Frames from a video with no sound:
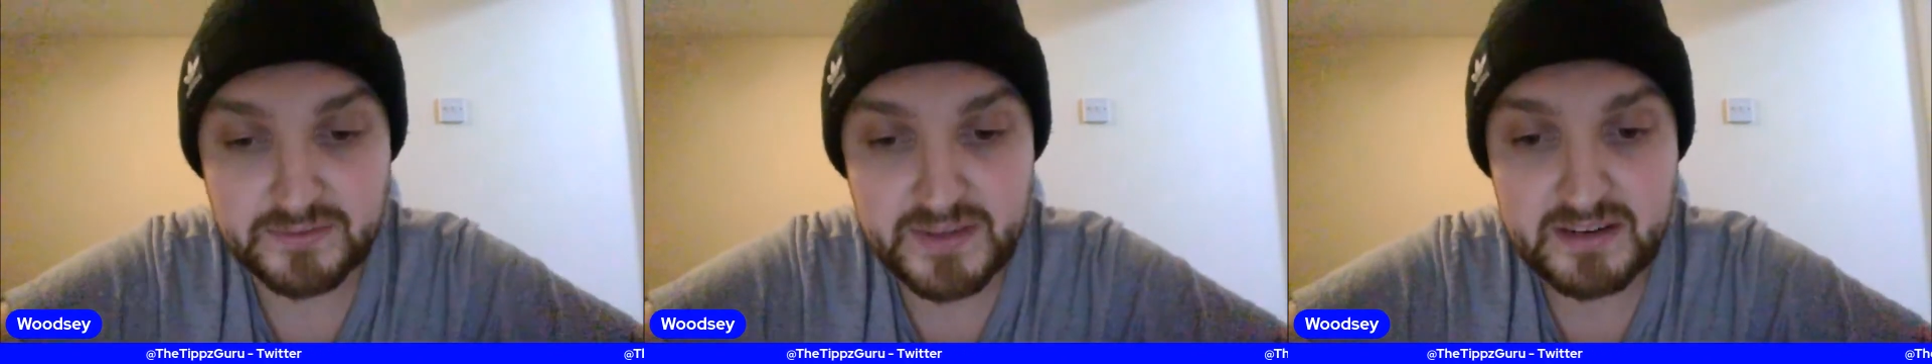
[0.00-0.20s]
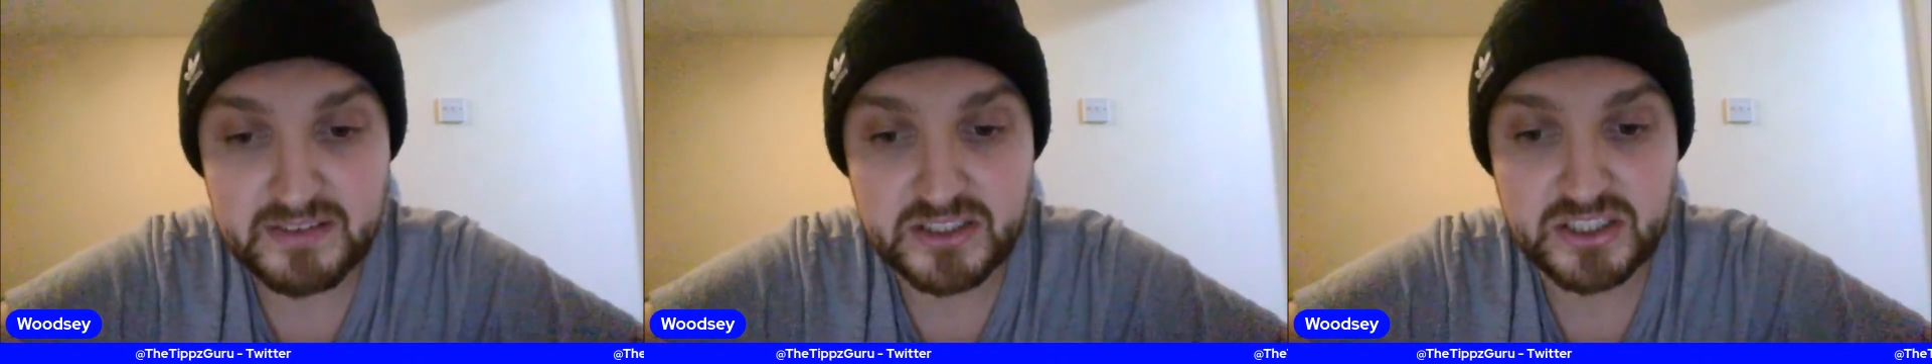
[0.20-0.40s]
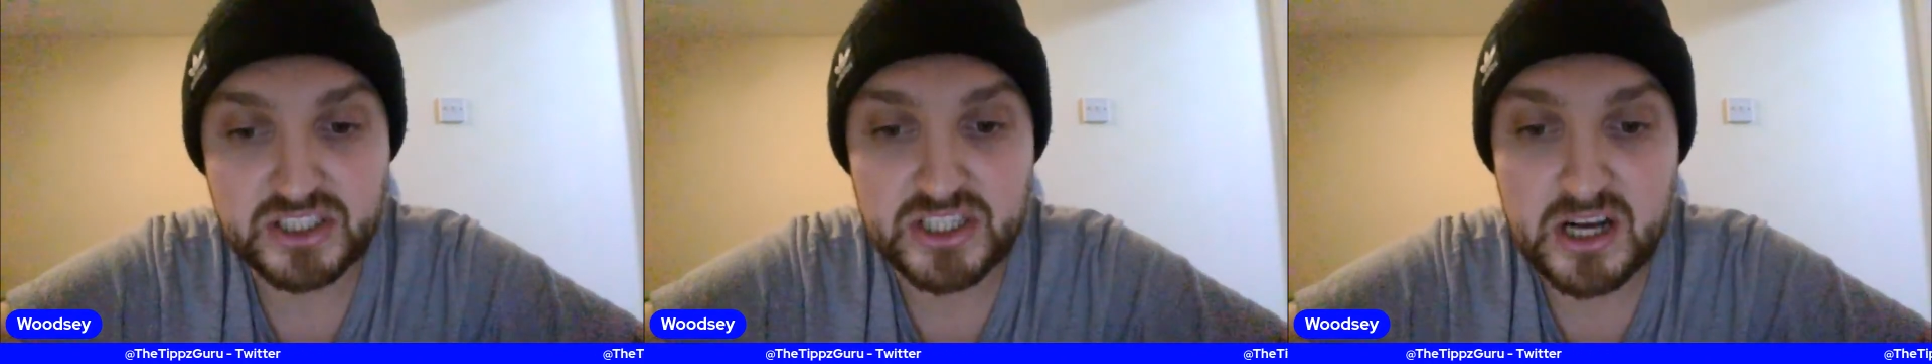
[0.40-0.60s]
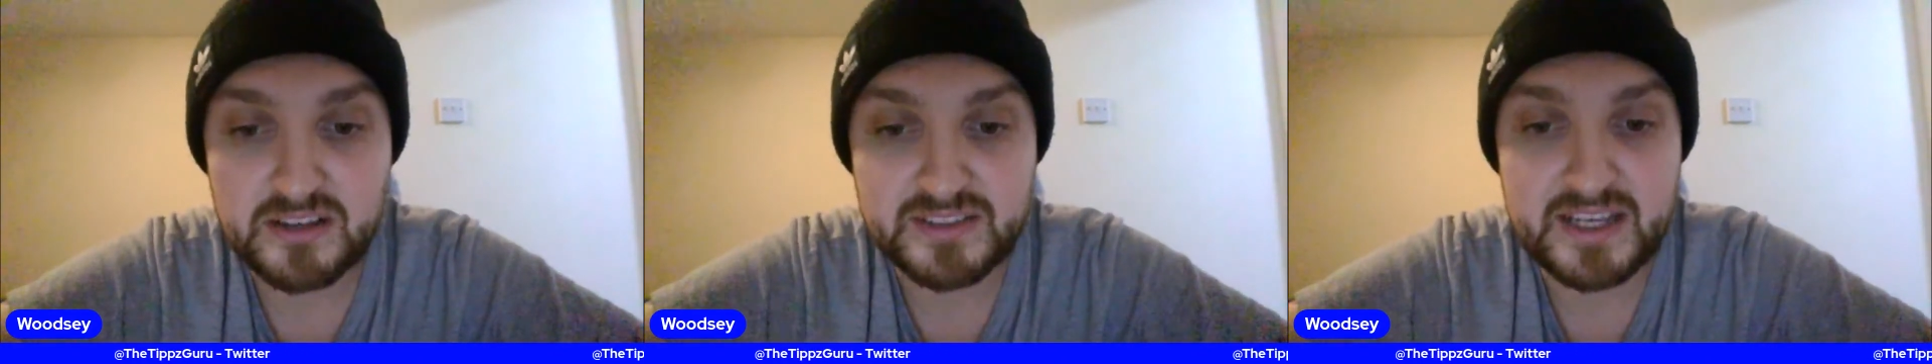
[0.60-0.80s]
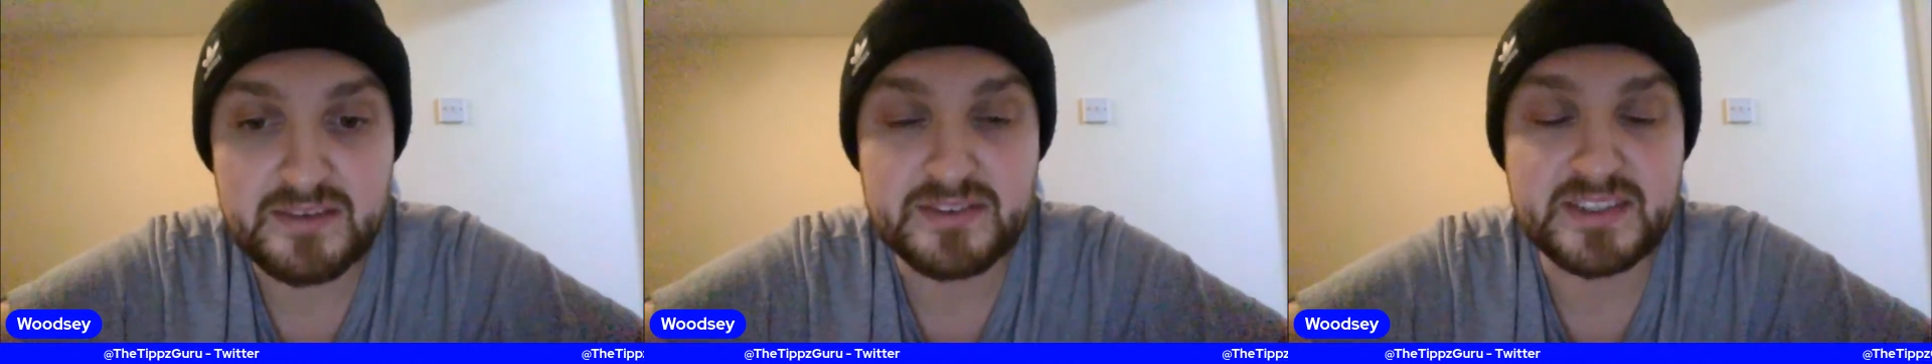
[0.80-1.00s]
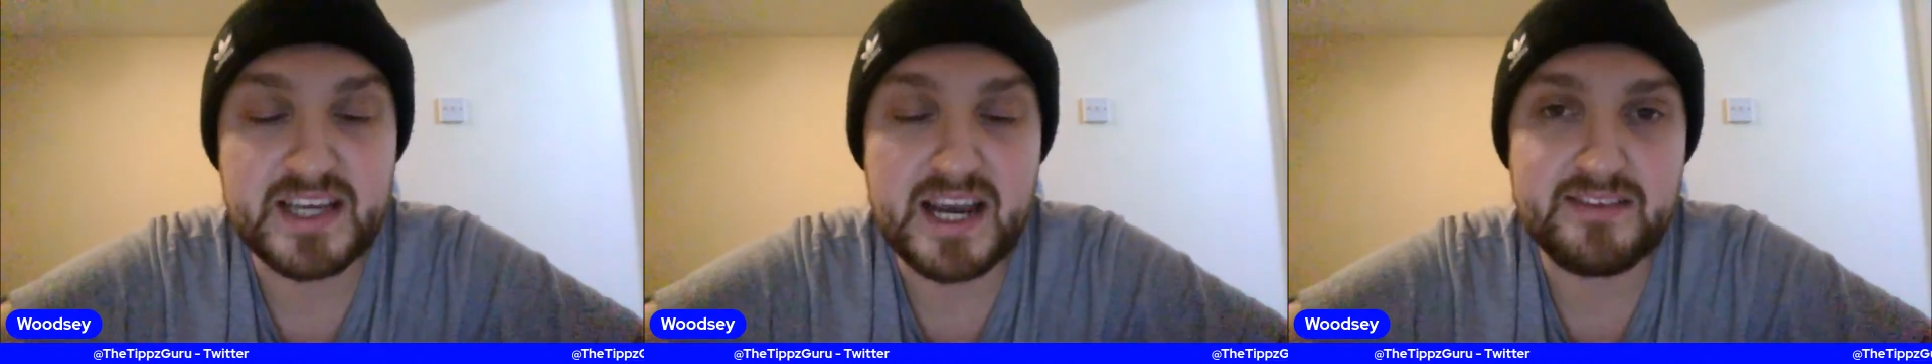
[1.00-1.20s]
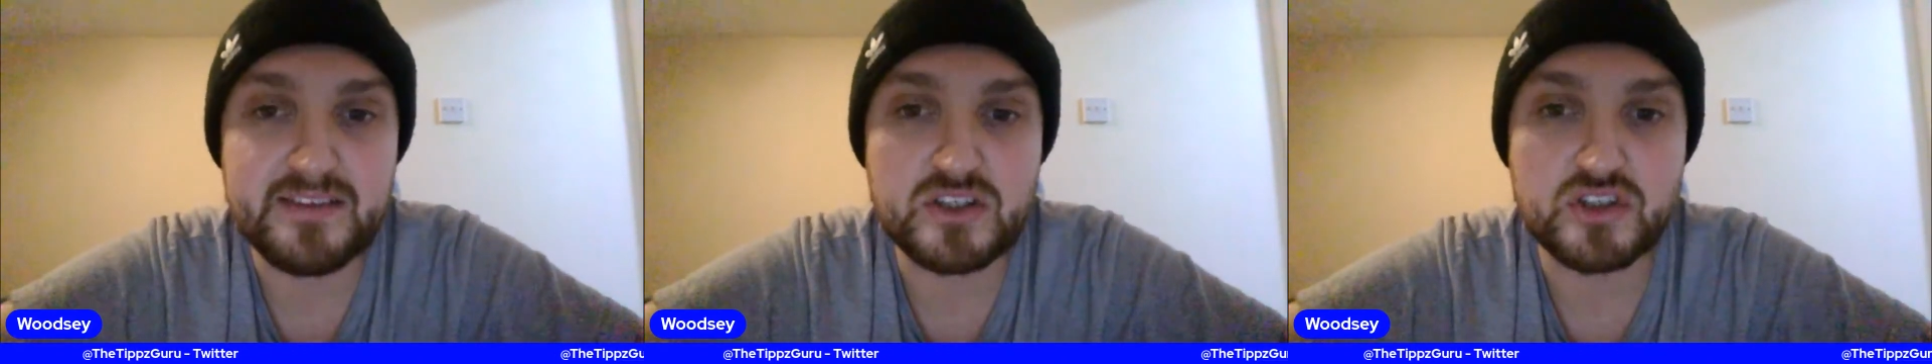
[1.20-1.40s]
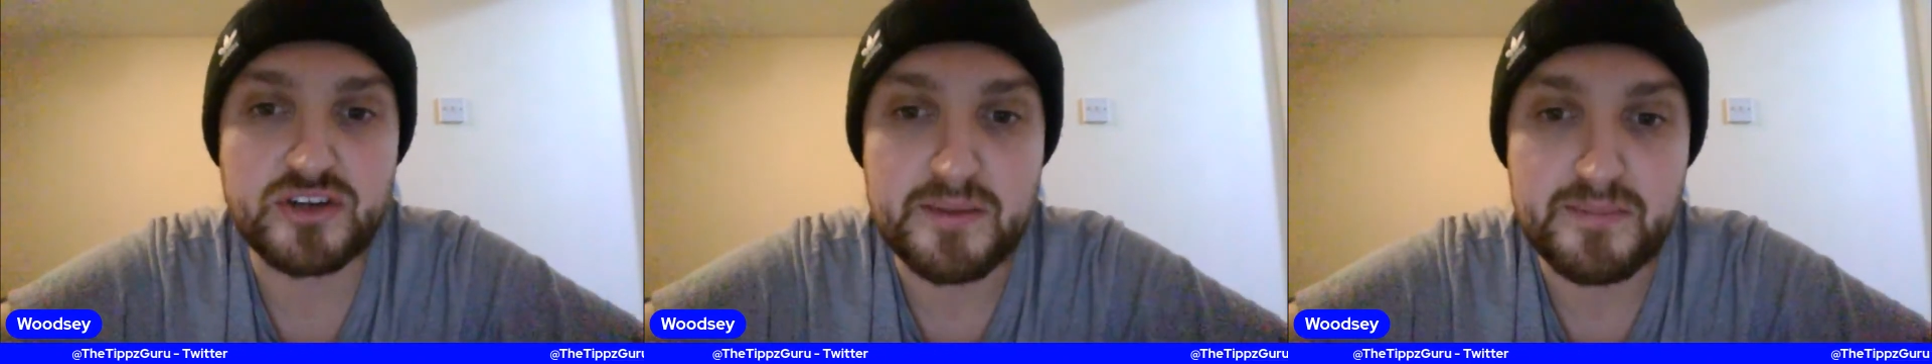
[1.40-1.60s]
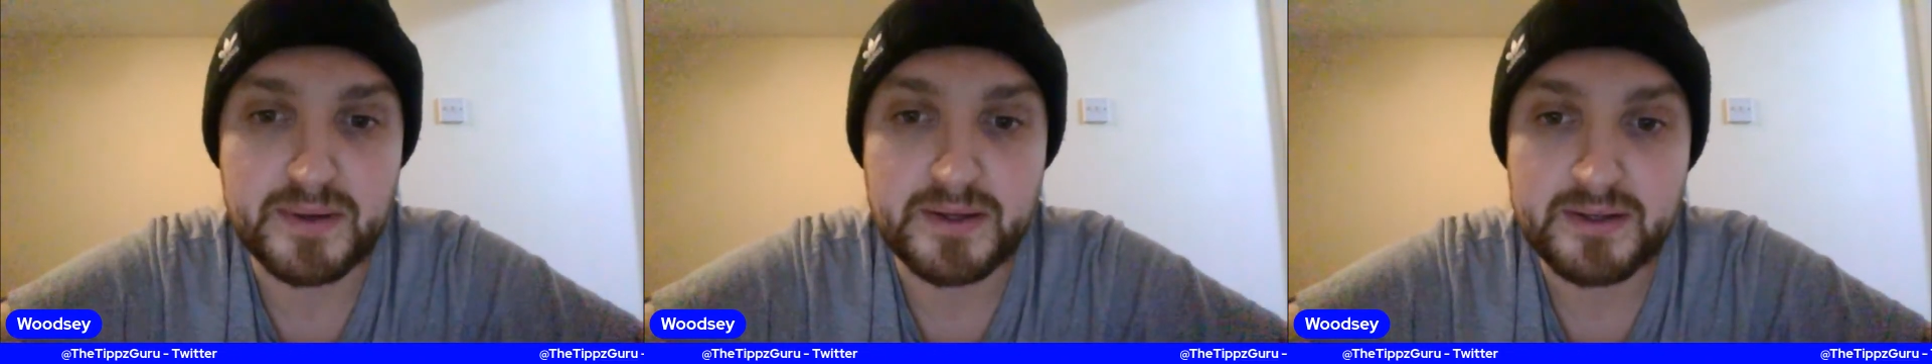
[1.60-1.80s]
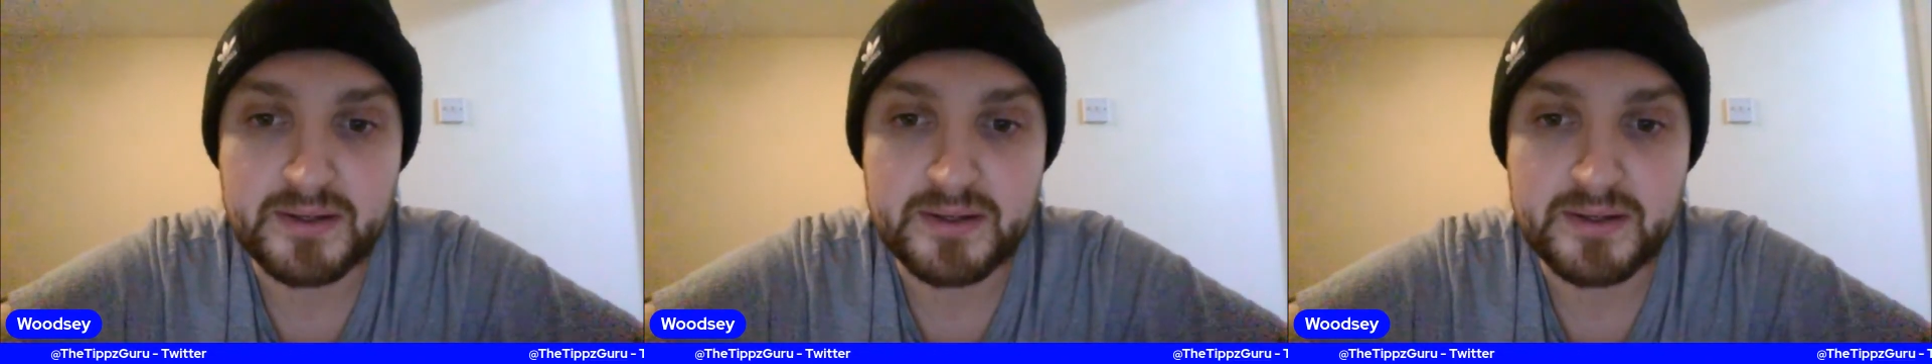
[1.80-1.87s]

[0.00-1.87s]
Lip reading: very good chance if staying the trip.